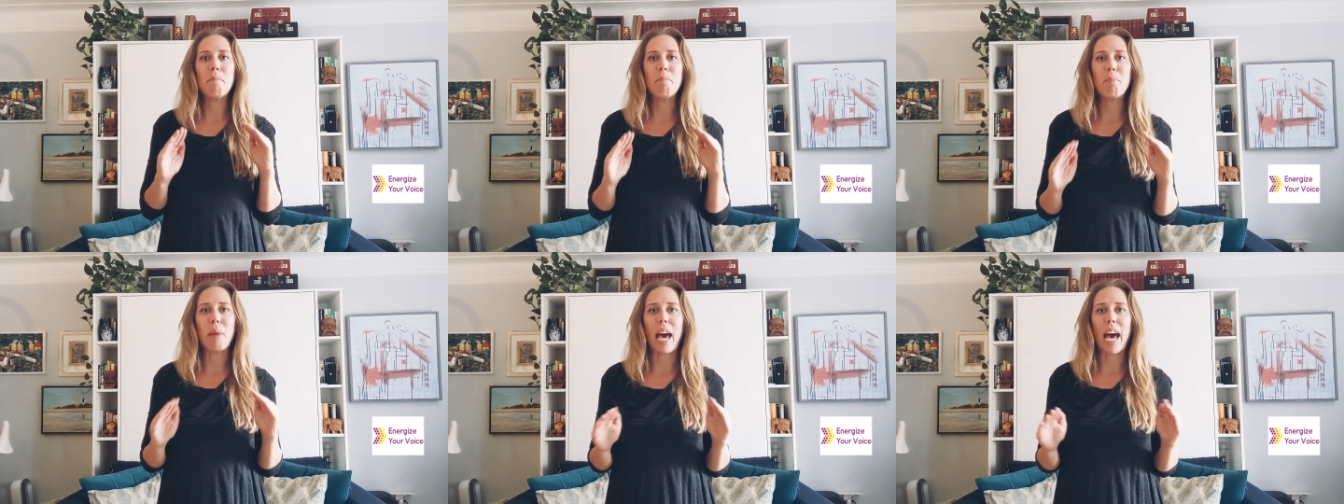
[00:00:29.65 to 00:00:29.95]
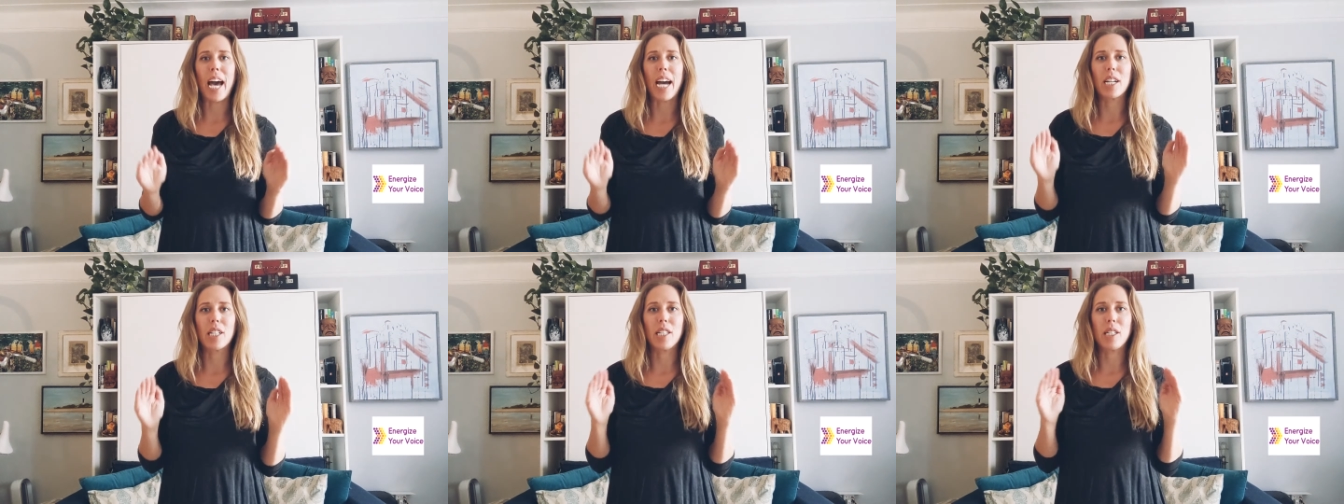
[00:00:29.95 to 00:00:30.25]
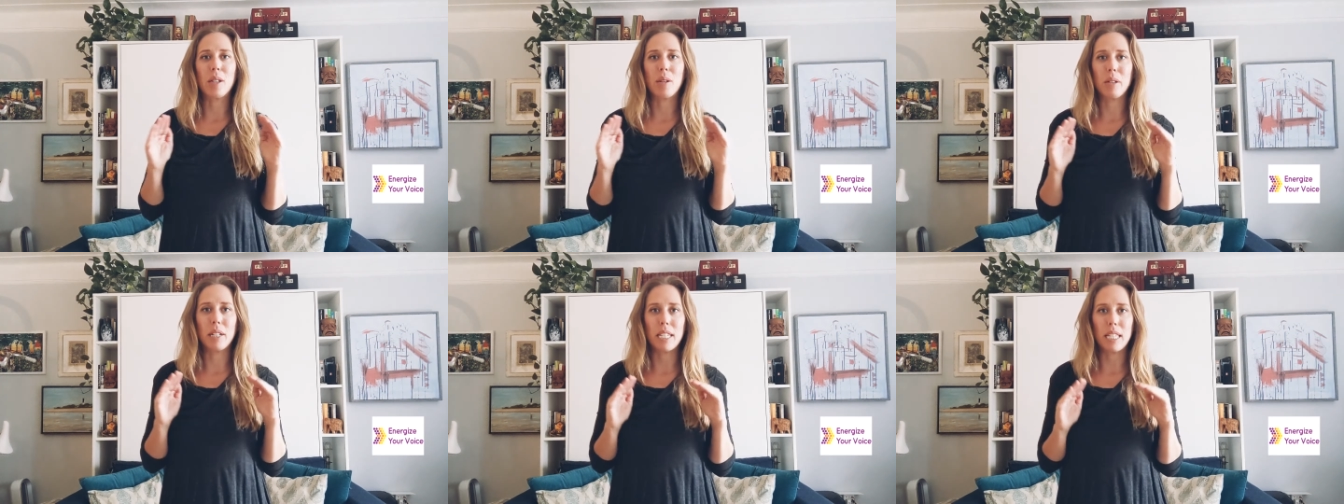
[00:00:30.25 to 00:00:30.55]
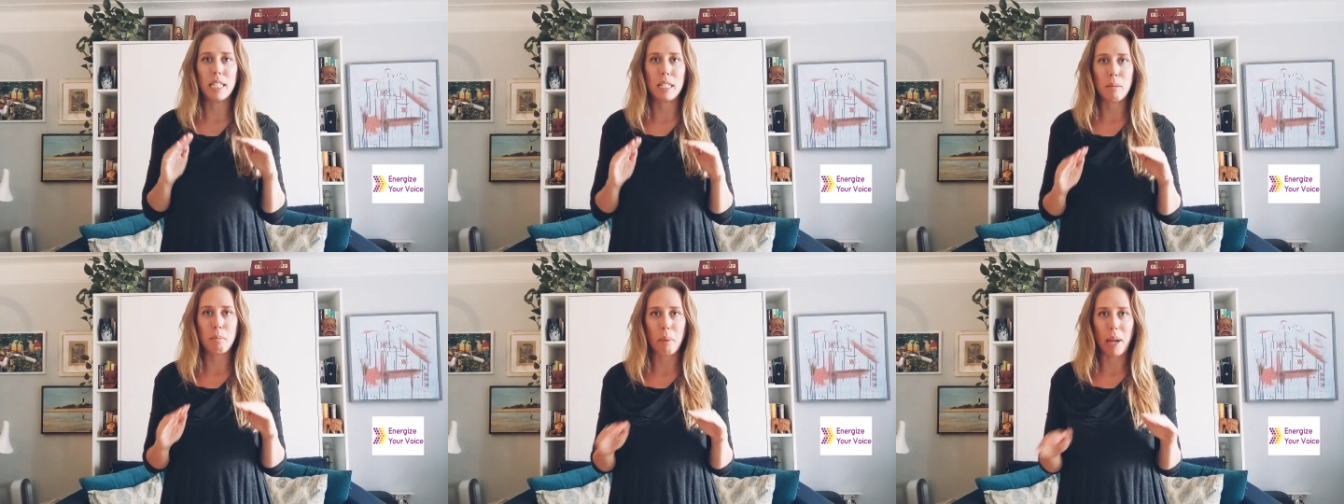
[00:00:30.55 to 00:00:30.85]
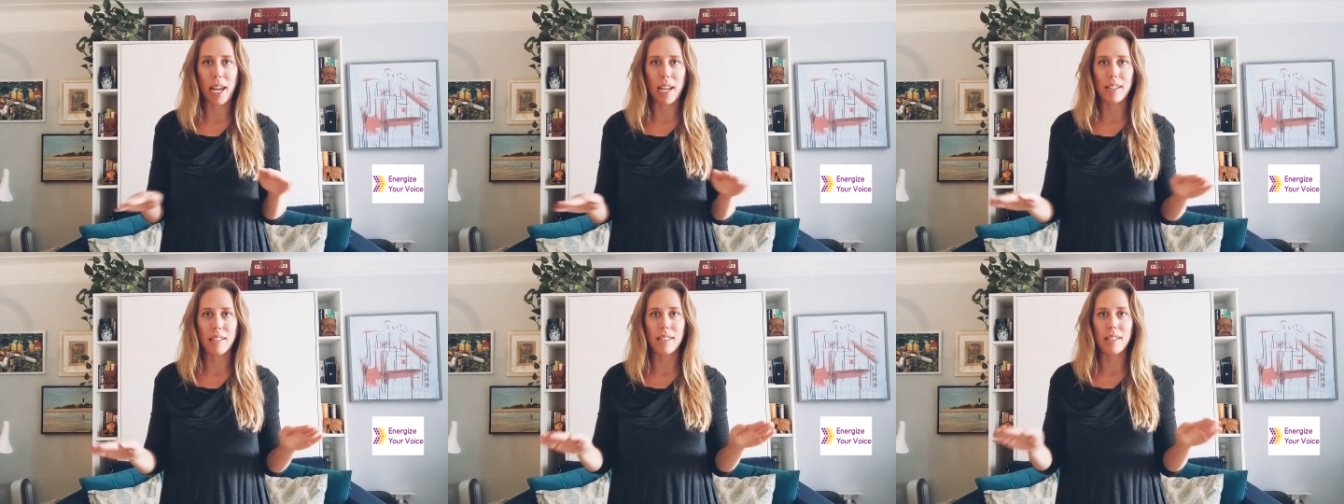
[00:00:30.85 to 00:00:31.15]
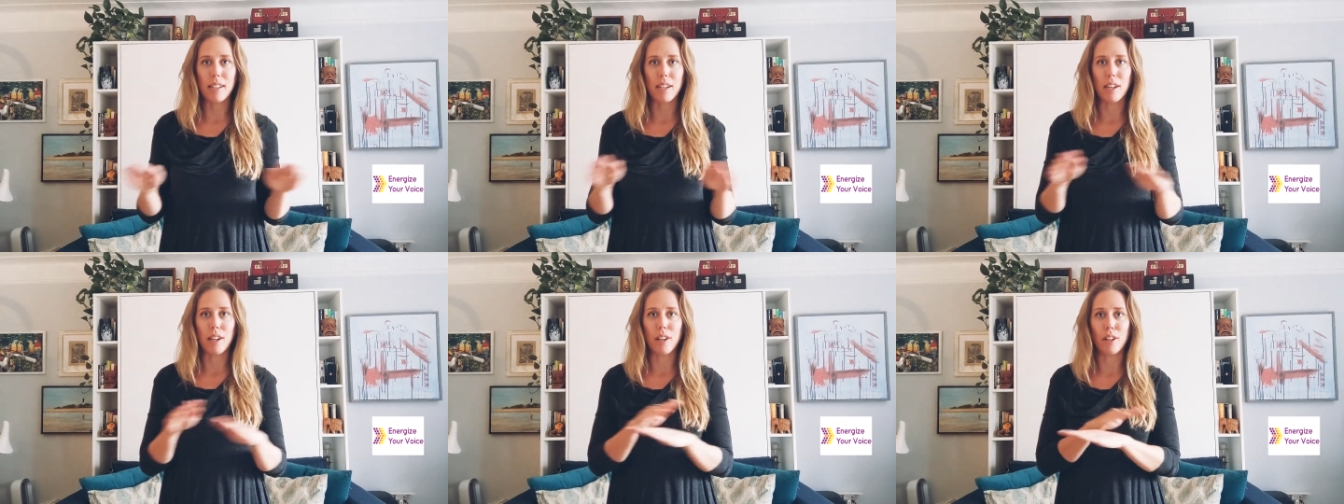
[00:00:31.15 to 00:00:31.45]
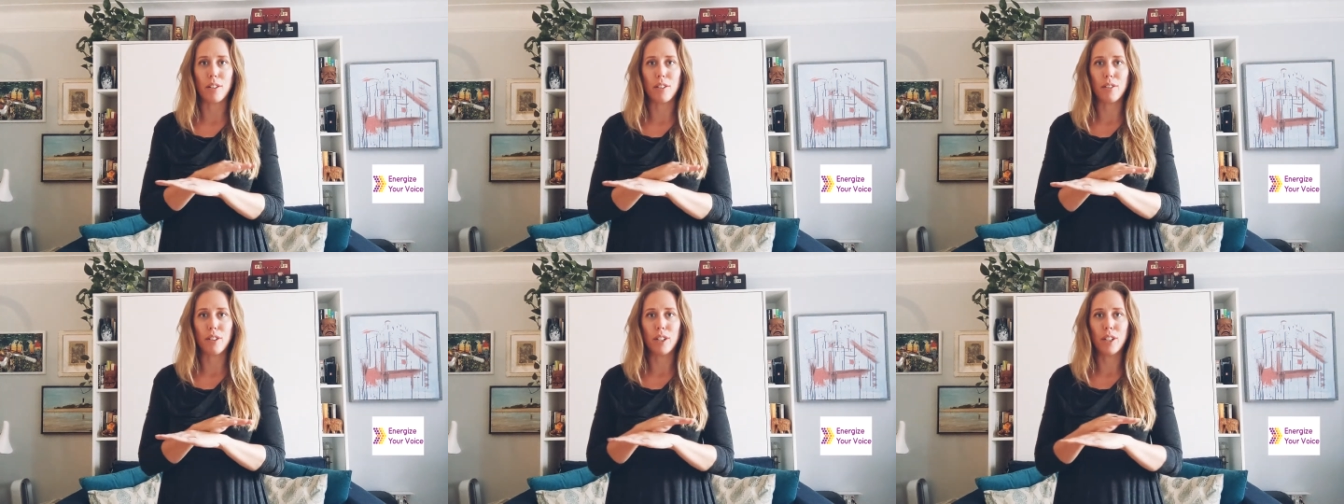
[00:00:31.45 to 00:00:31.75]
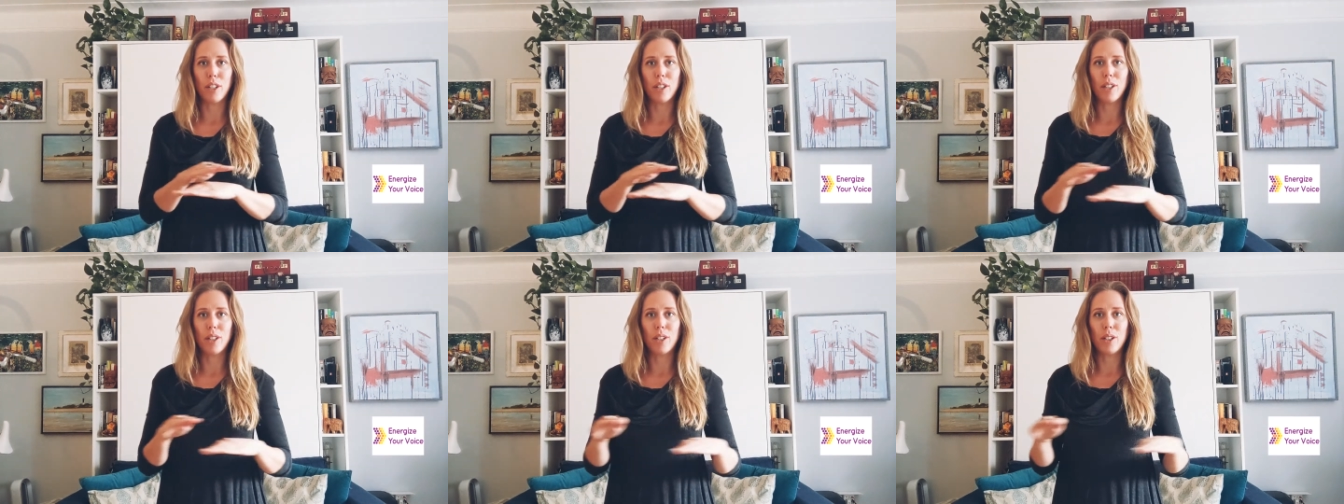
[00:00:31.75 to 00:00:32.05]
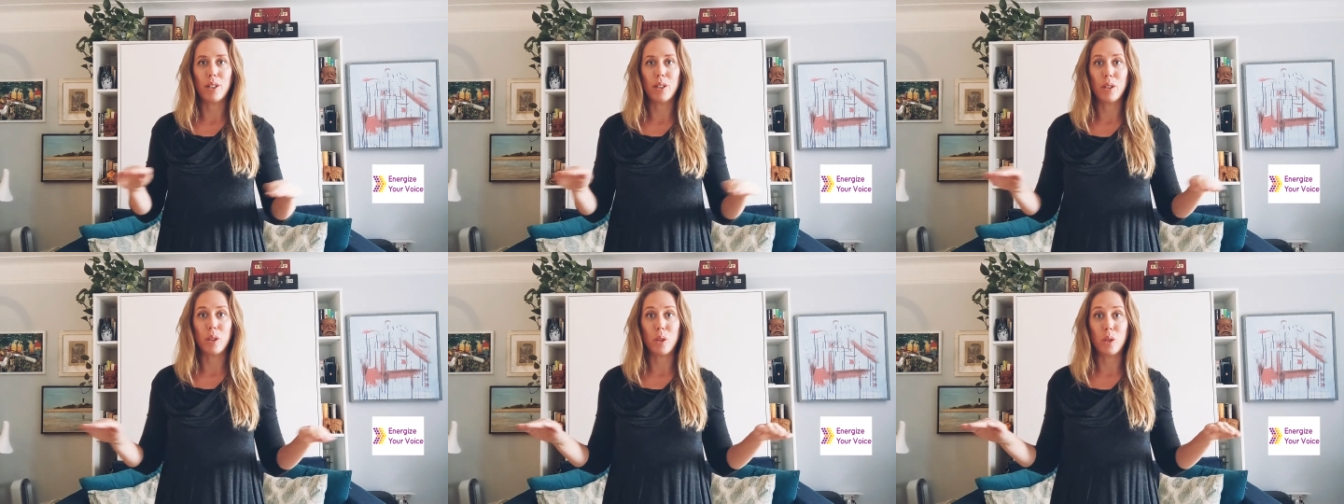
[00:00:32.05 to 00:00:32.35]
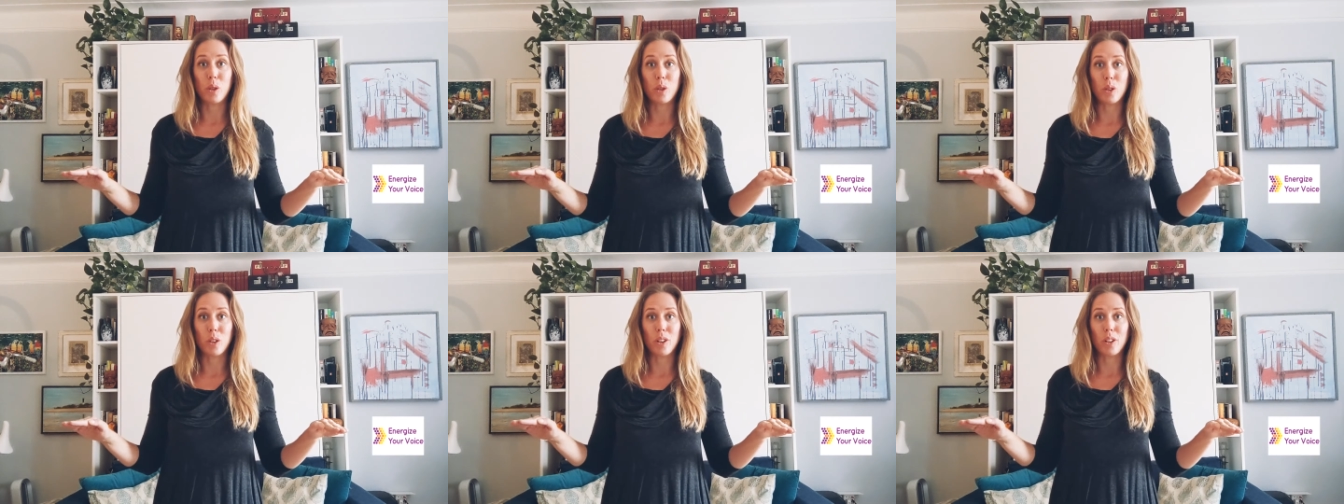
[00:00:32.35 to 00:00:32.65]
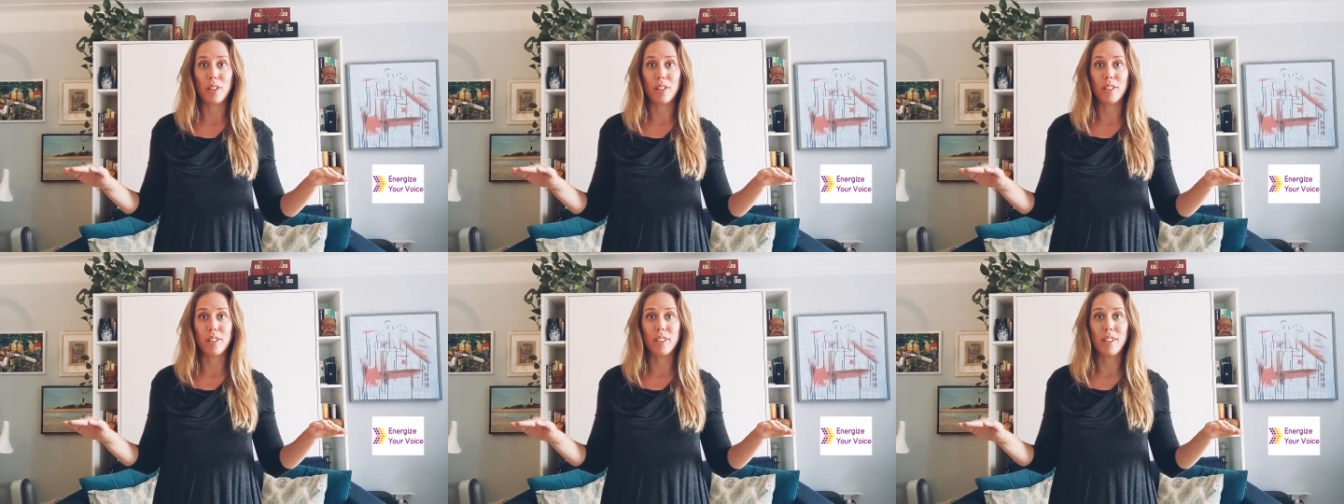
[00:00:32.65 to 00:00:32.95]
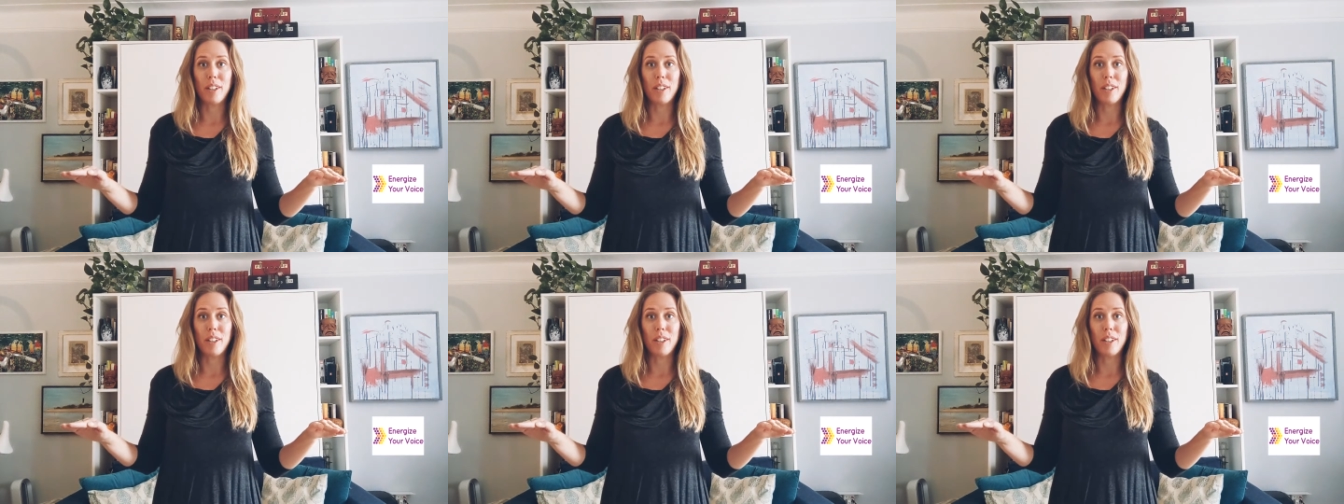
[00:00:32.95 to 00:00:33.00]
back to a space of neutral.